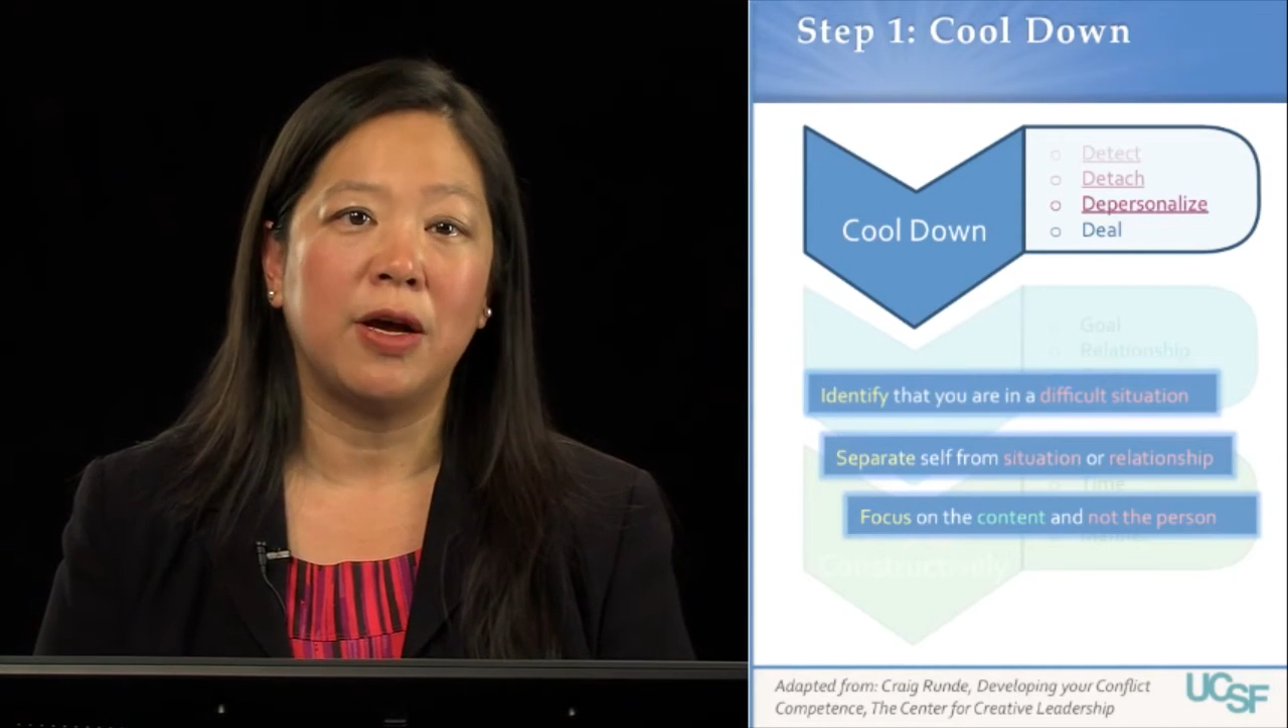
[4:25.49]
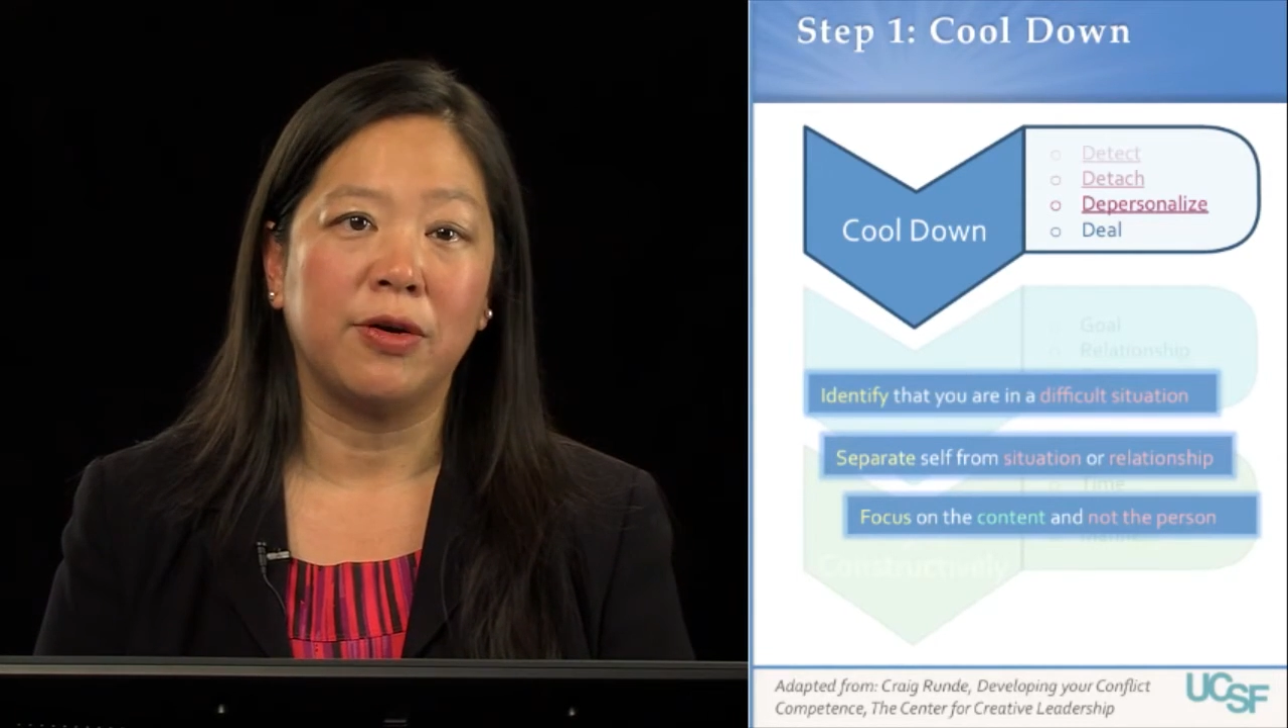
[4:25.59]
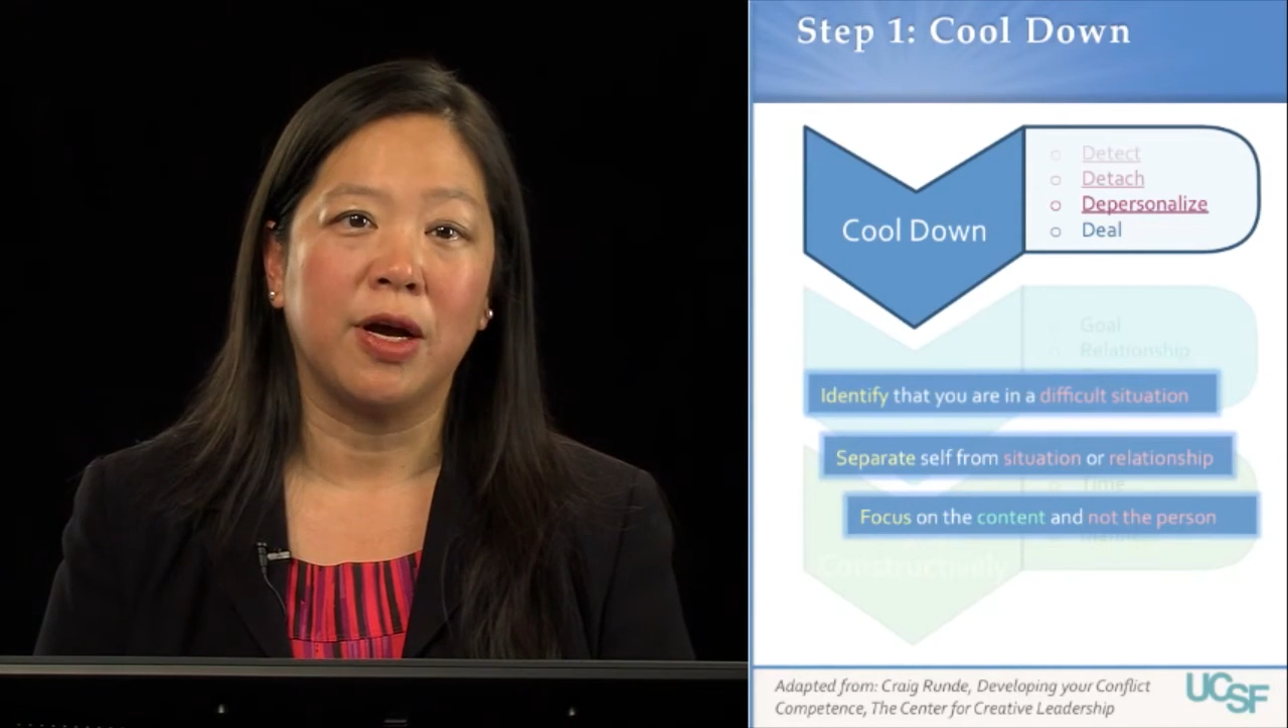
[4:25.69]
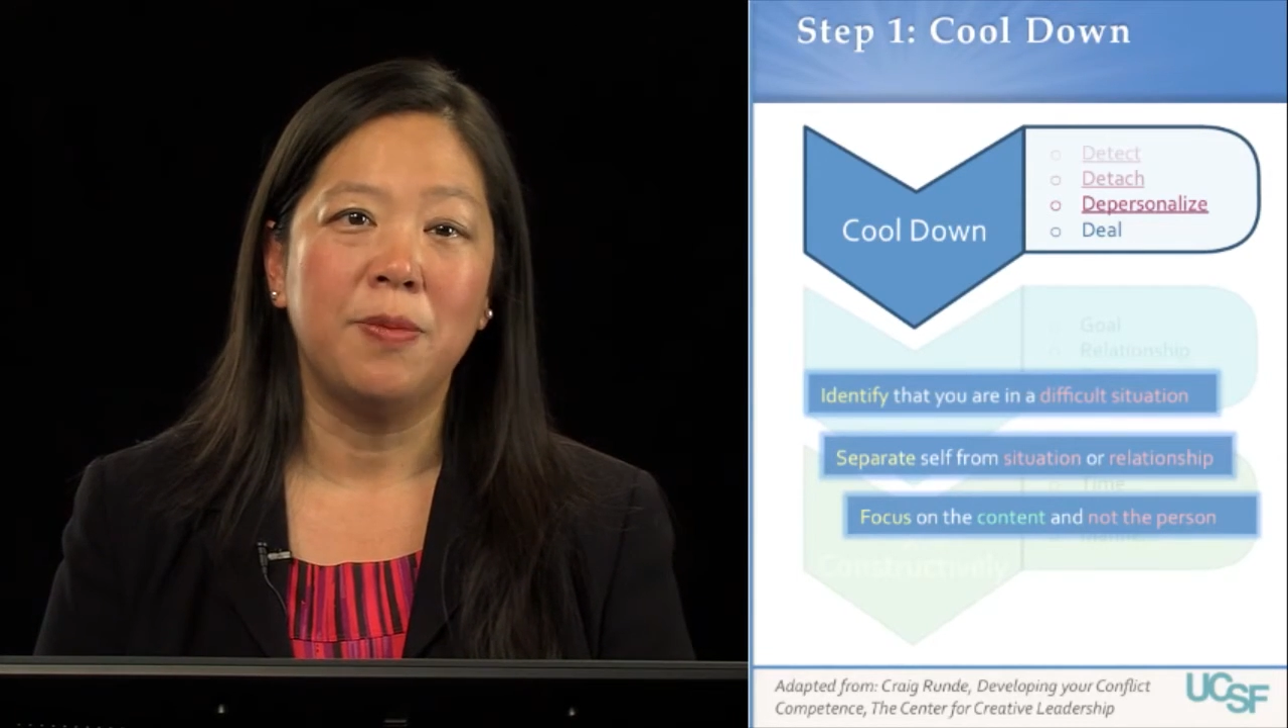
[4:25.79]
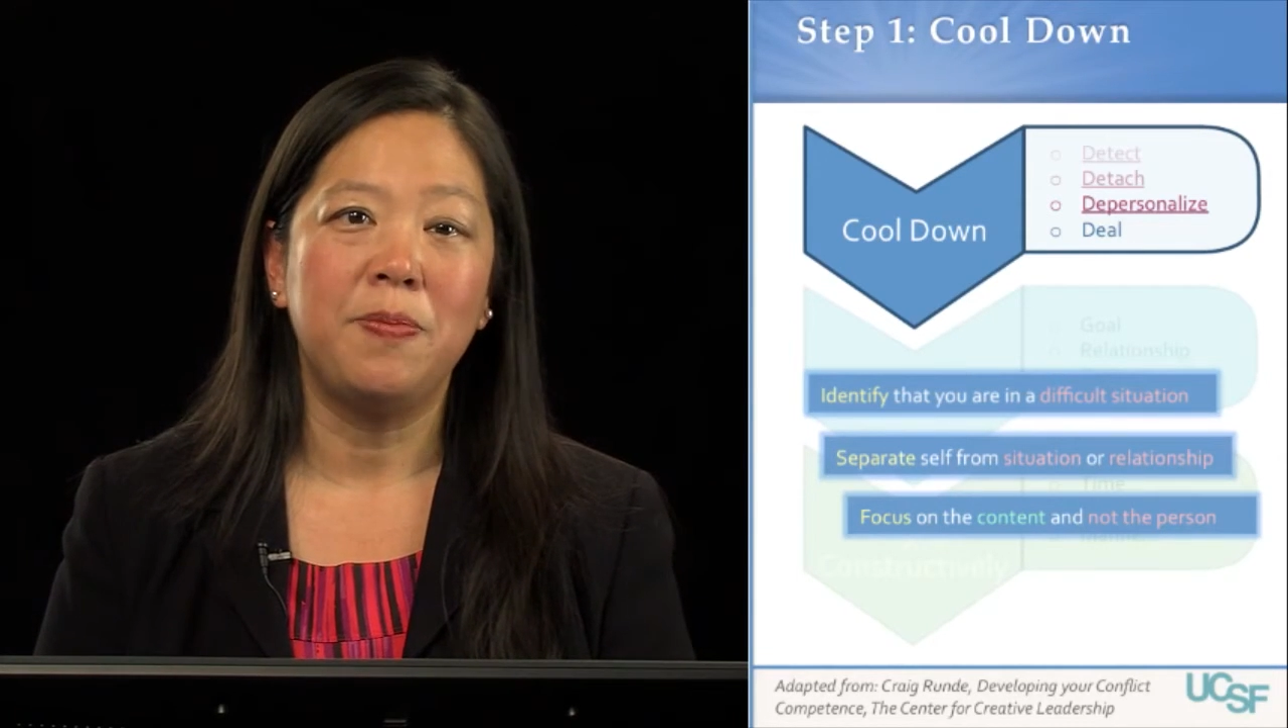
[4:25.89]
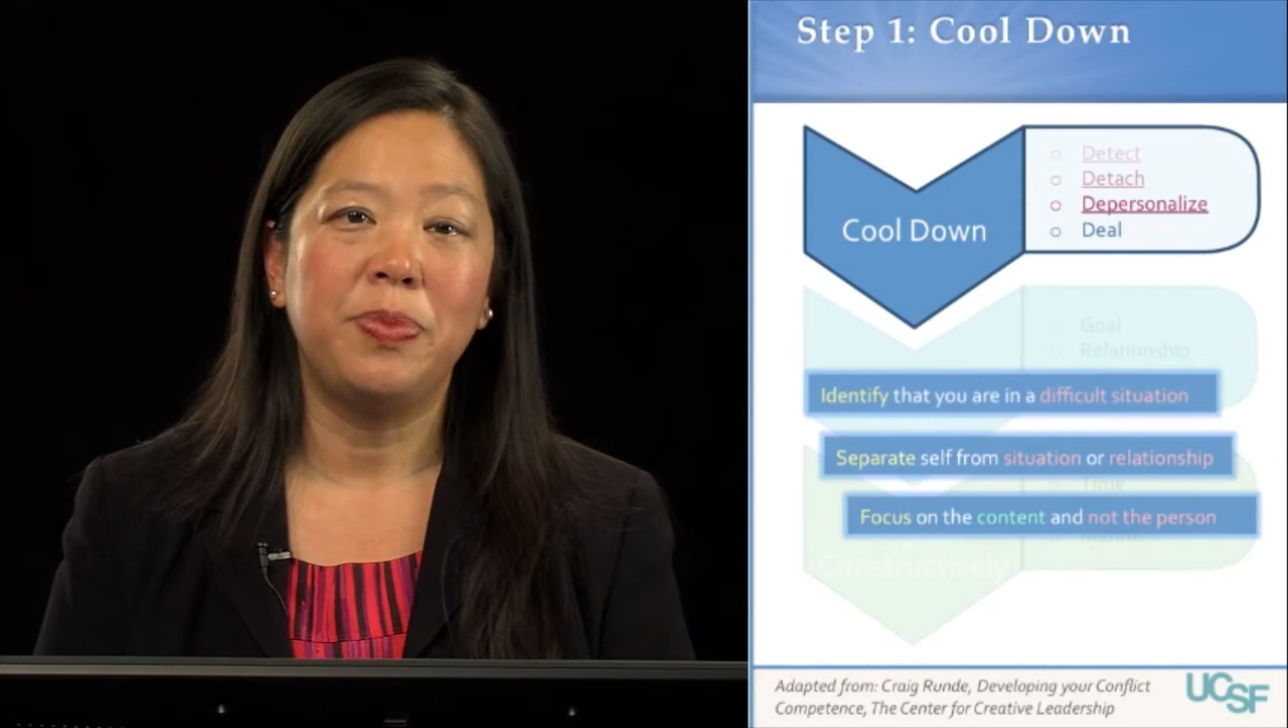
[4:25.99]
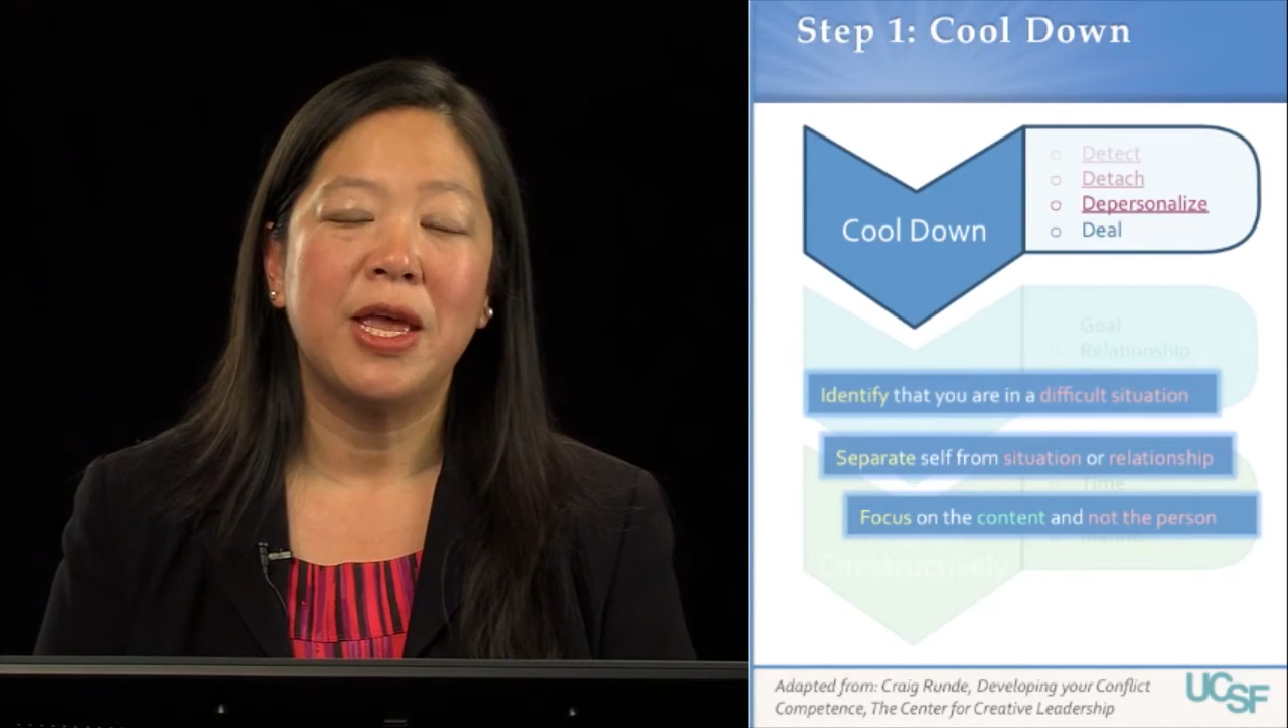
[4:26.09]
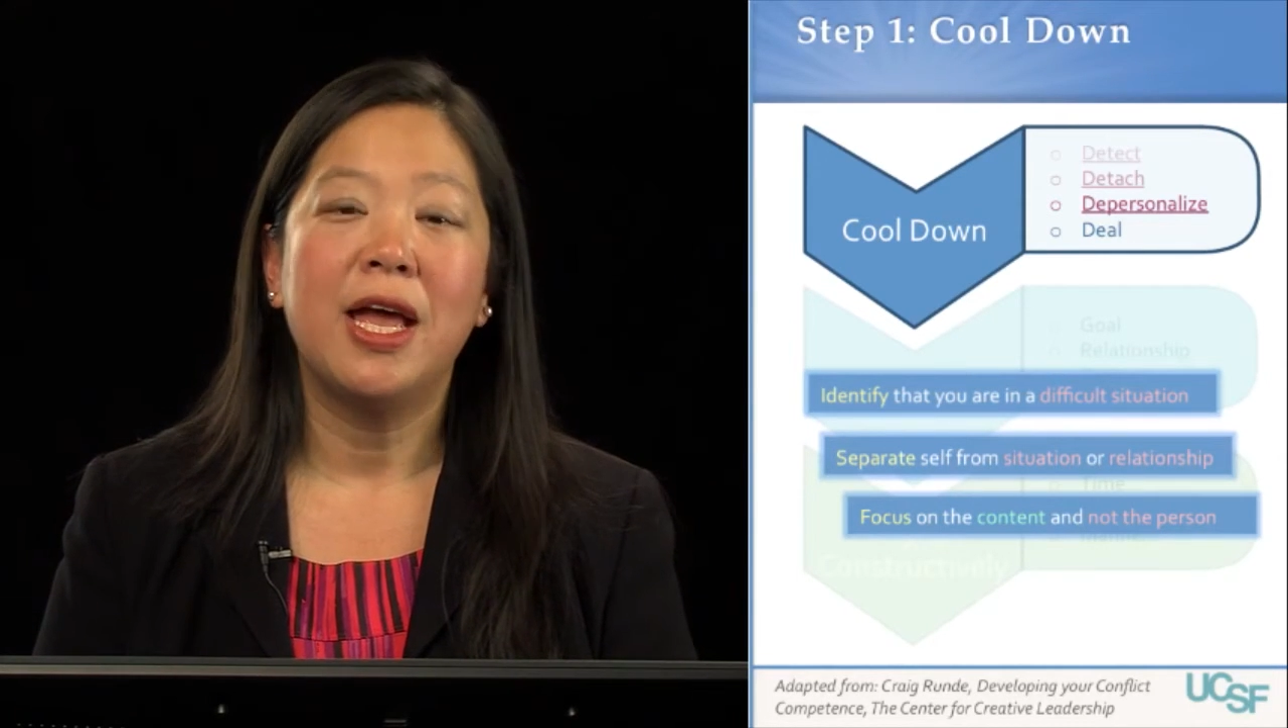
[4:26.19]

outcome,